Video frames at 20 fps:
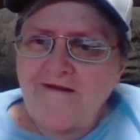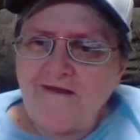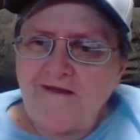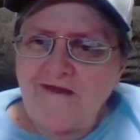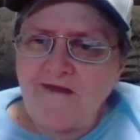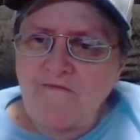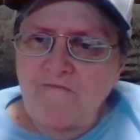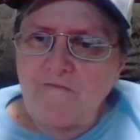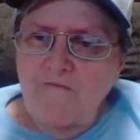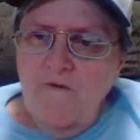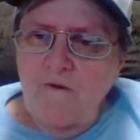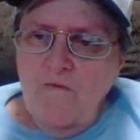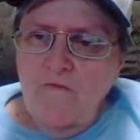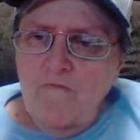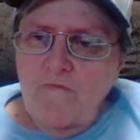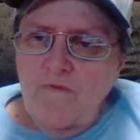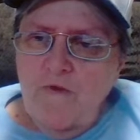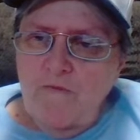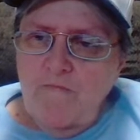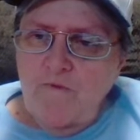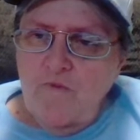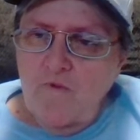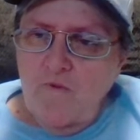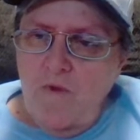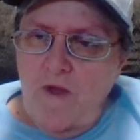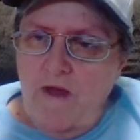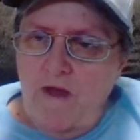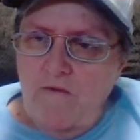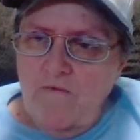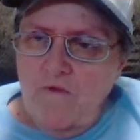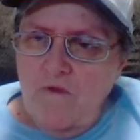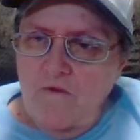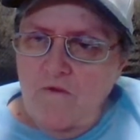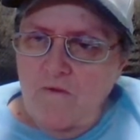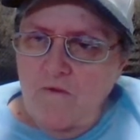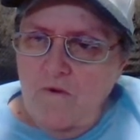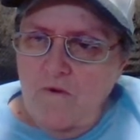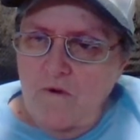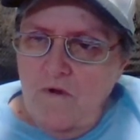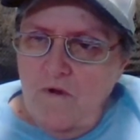Even though the people around
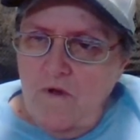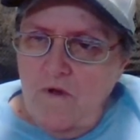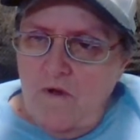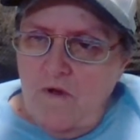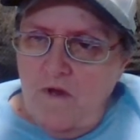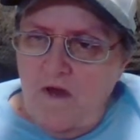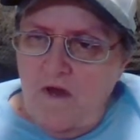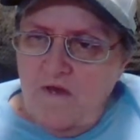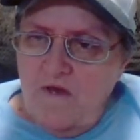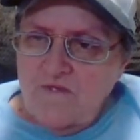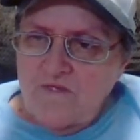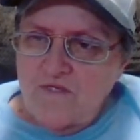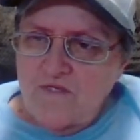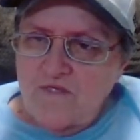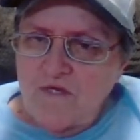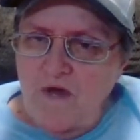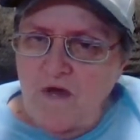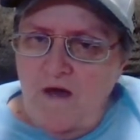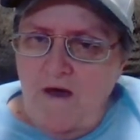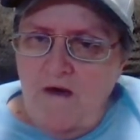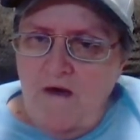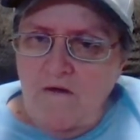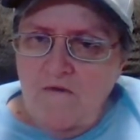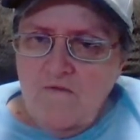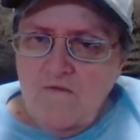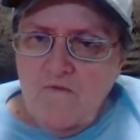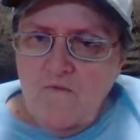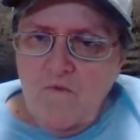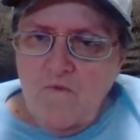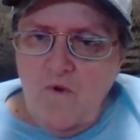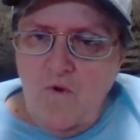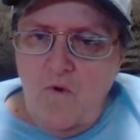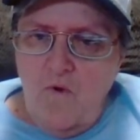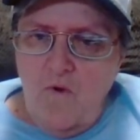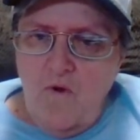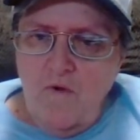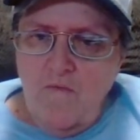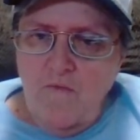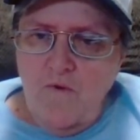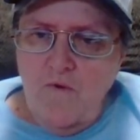you as a child were
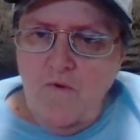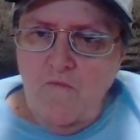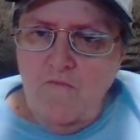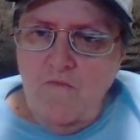horrible.